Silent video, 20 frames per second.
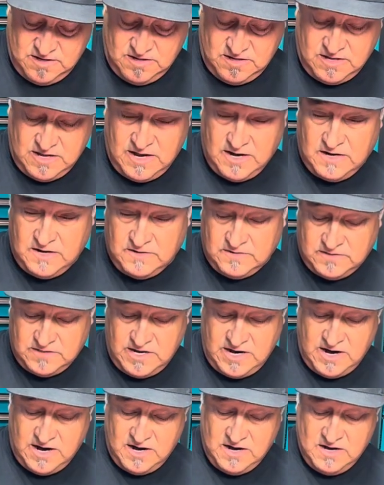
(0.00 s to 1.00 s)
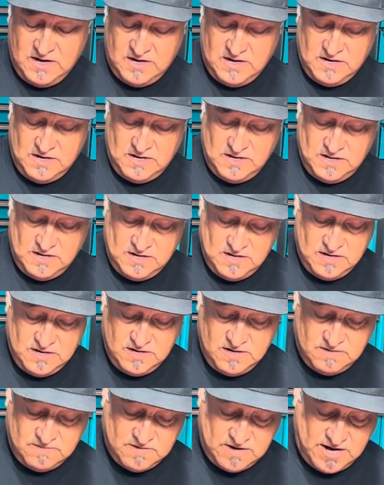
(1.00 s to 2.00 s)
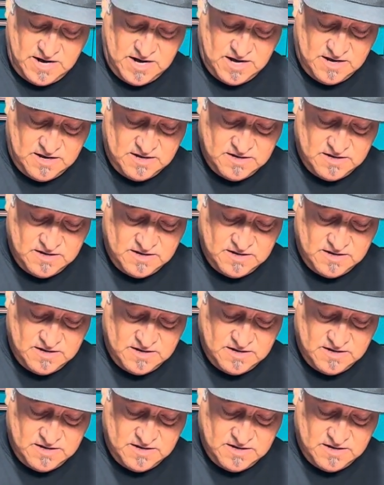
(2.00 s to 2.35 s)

That goes there, right?